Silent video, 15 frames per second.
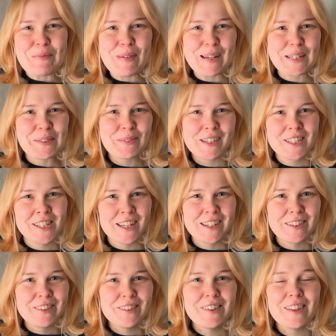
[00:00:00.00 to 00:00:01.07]
back to my
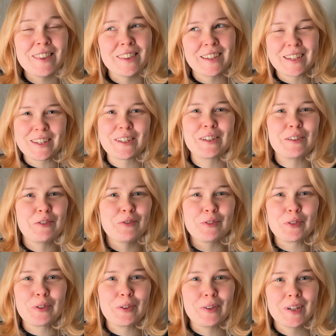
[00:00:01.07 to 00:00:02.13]
channel. Thank you
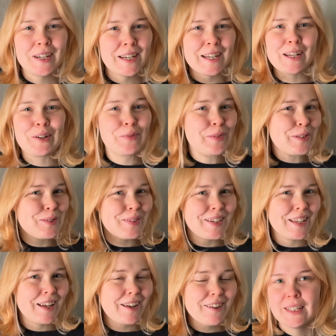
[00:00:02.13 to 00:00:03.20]
for clicking on this
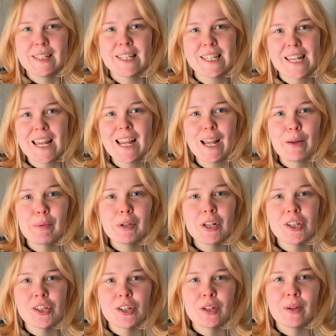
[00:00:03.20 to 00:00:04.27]
video. Today I'm going
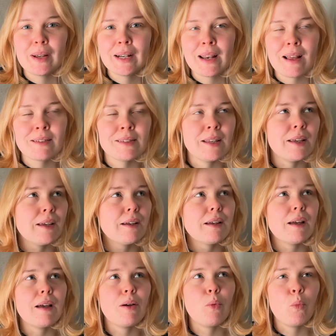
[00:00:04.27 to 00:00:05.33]
to do a classic
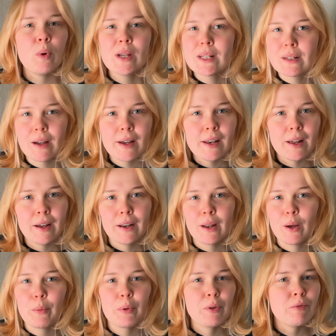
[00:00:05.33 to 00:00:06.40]
winged
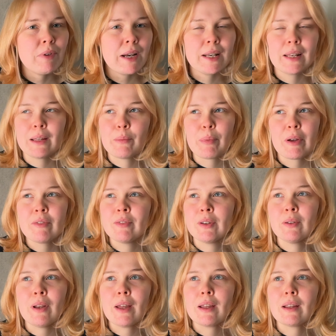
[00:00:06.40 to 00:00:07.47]
eyeliner with a red lip. I feel
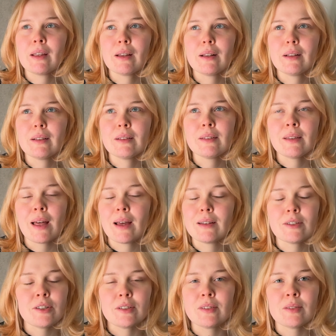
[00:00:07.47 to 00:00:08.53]
like that
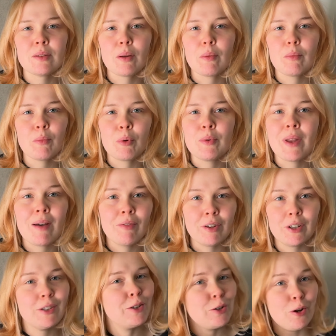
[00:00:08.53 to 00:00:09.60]
just will never
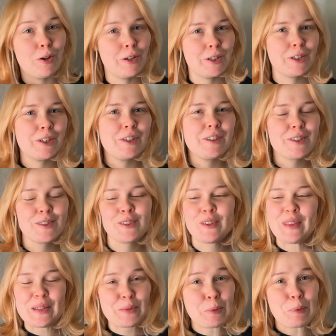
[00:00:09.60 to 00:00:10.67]
not look good, so
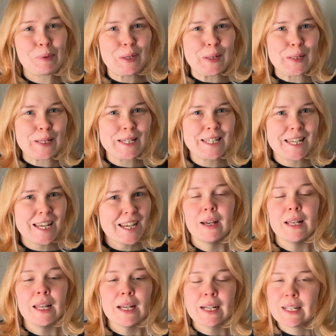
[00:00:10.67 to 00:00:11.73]
that's what we're doing today.
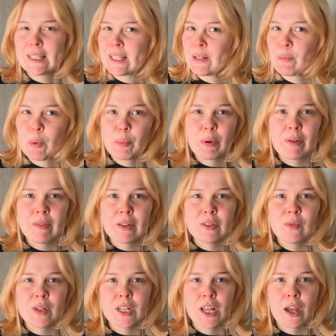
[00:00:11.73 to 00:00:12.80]
Like I said in my previous
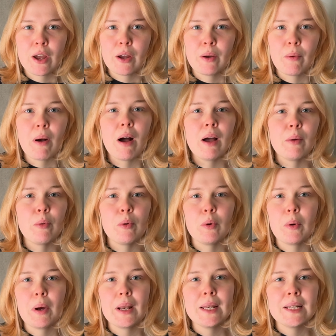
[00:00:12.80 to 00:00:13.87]
video, I
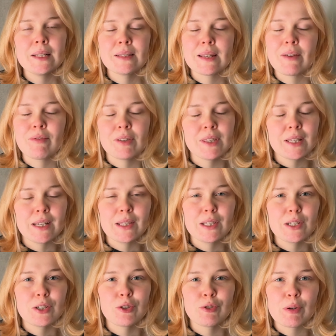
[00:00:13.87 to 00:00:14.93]
will list everything in the
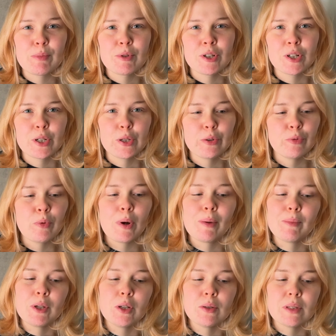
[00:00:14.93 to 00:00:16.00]
description of what I'm
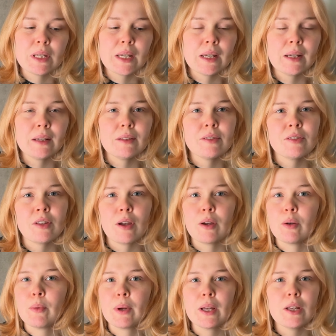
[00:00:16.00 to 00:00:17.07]
using,
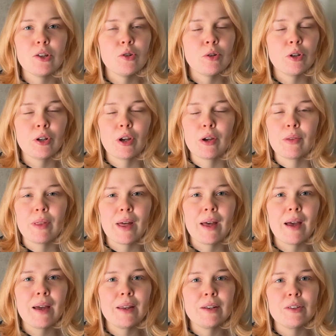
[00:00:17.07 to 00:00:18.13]
so you can go there
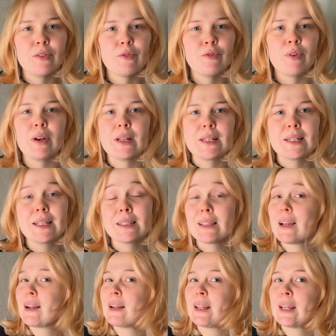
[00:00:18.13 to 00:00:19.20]
and find
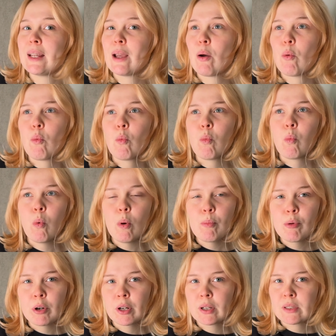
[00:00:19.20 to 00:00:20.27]
exactly what
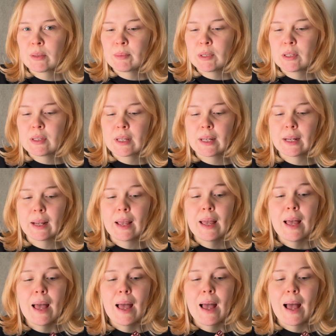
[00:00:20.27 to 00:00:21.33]
products I'm using,
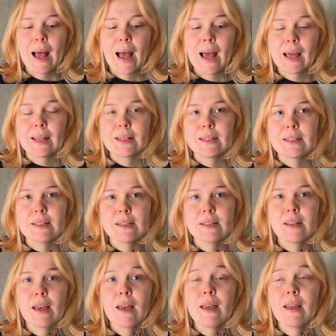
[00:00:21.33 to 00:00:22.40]
and
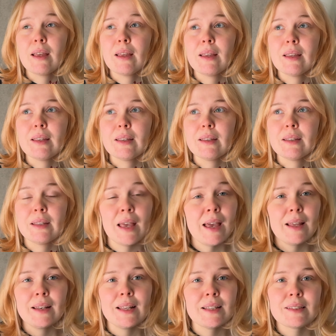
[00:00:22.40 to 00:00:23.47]
yeah,
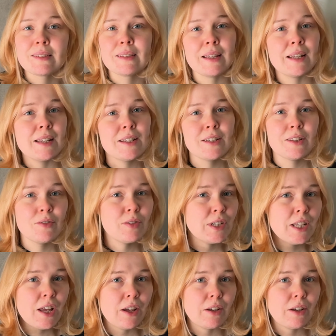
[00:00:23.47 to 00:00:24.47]
let's get into the video.